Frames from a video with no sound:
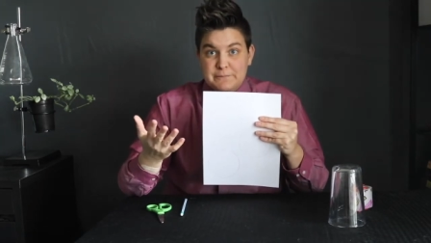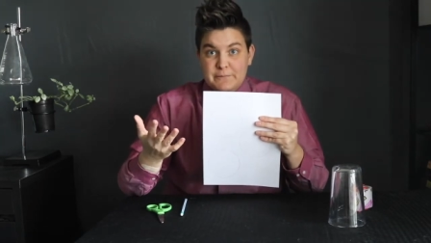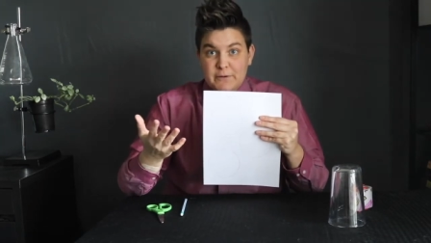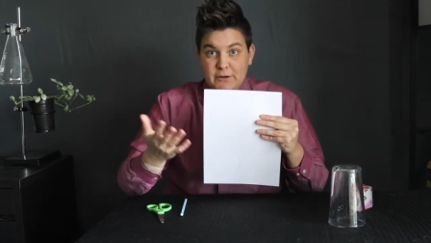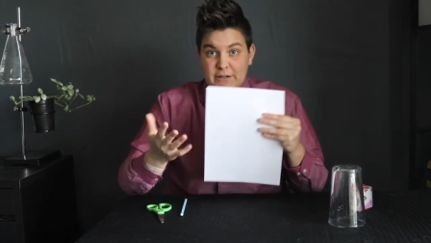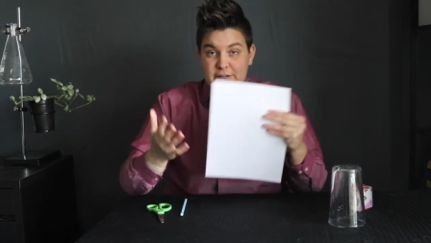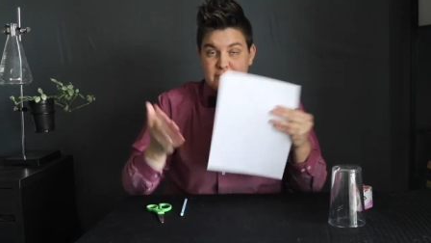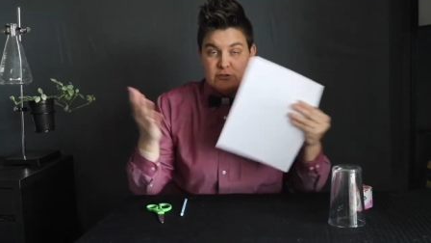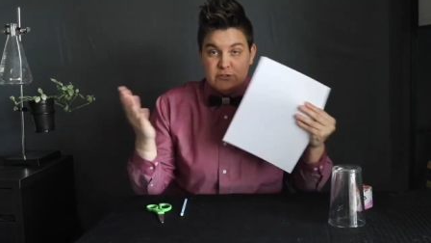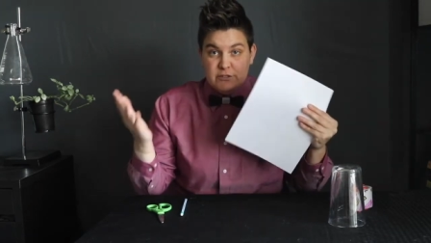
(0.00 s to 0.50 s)
All
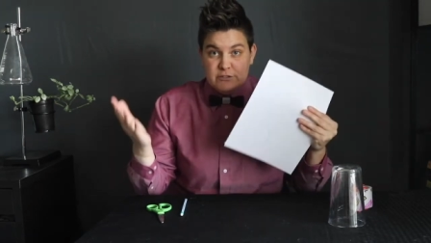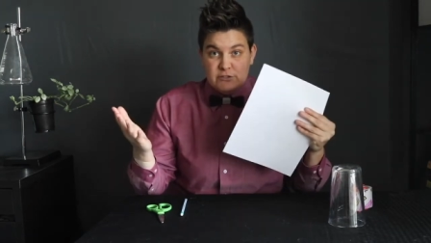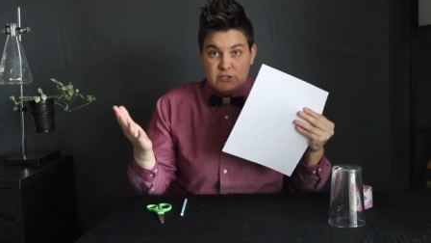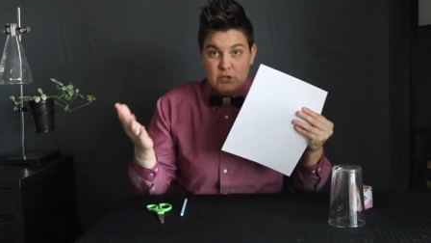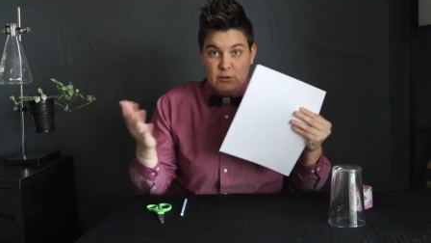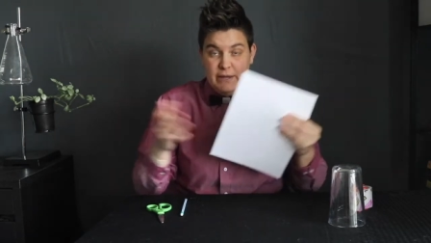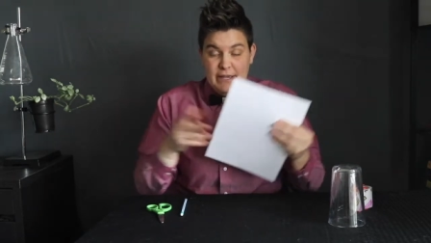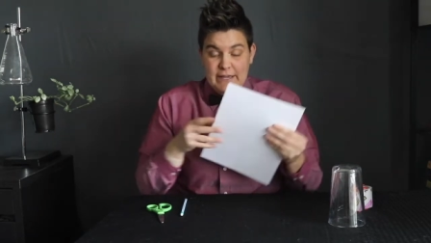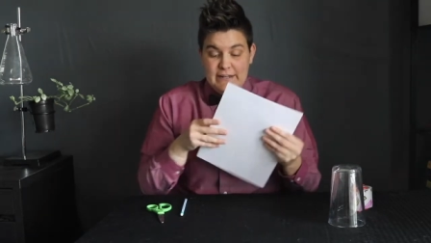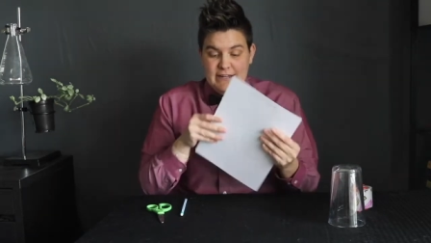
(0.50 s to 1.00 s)
right, so let's
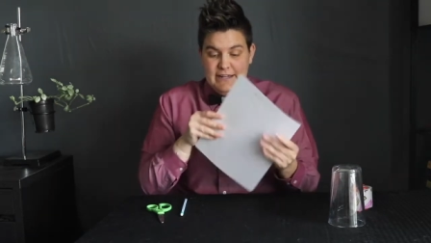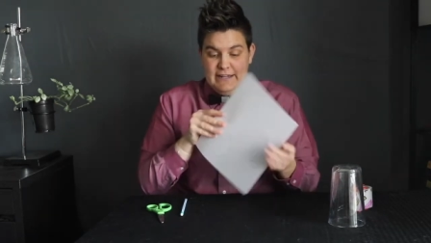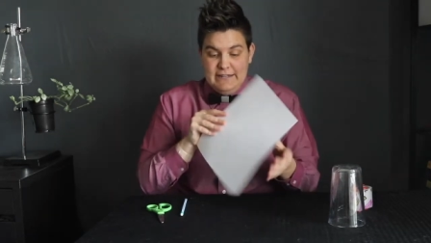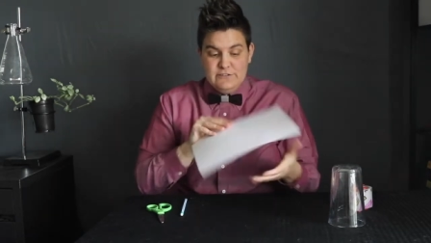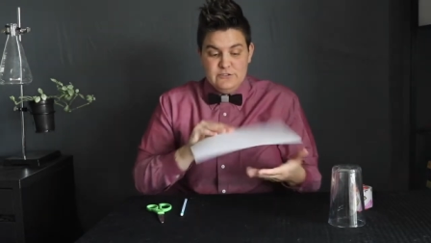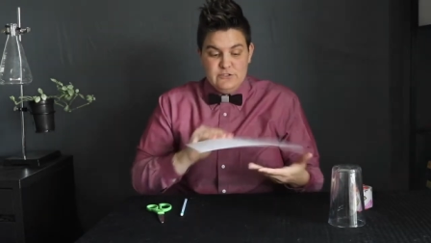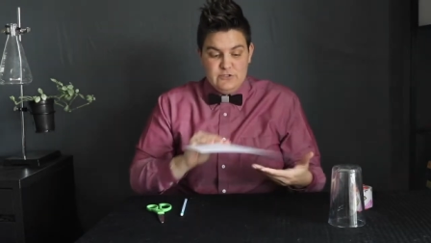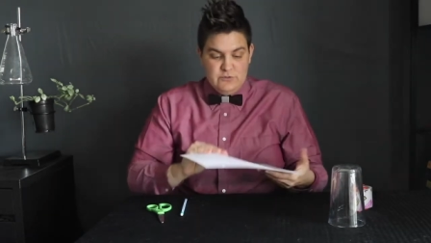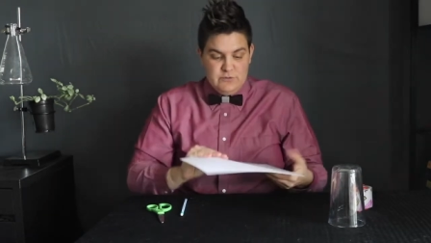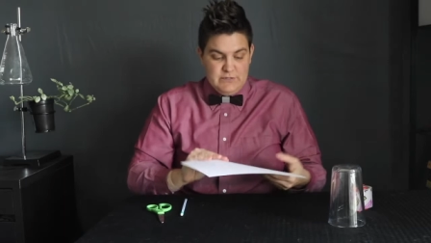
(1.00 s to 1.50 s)
go ahead
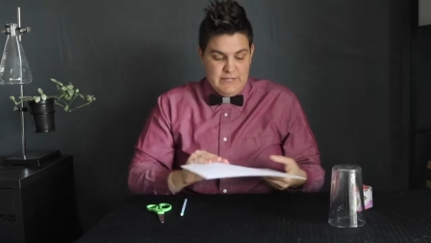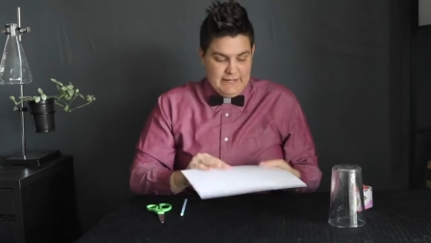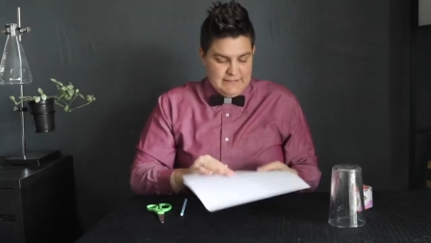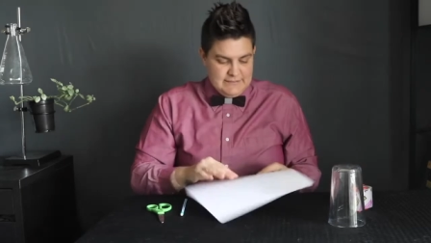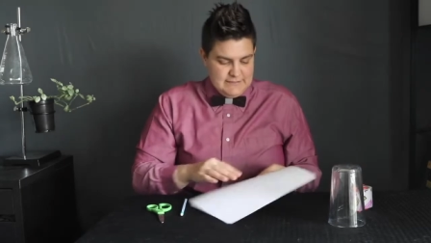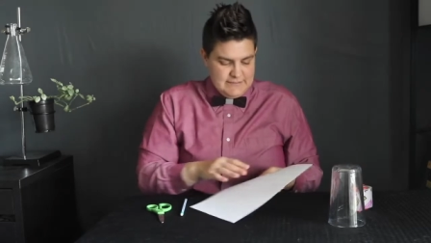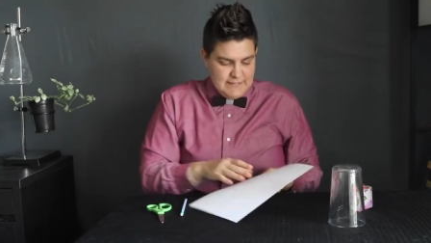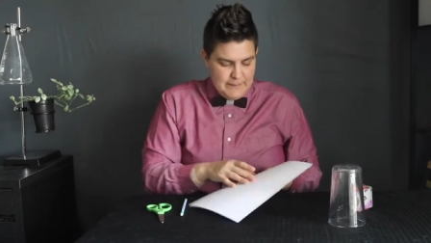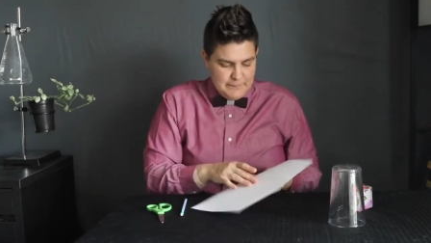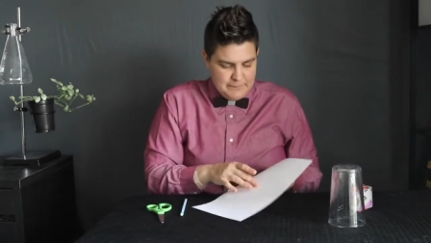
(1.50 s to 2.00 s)
and do that
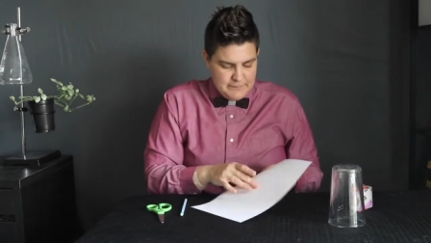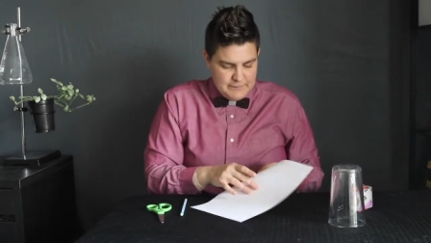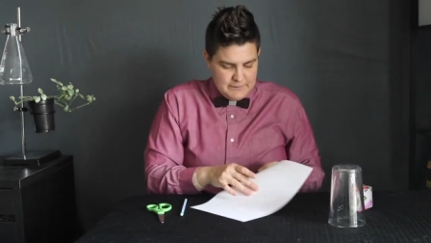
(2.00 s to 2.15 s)
step.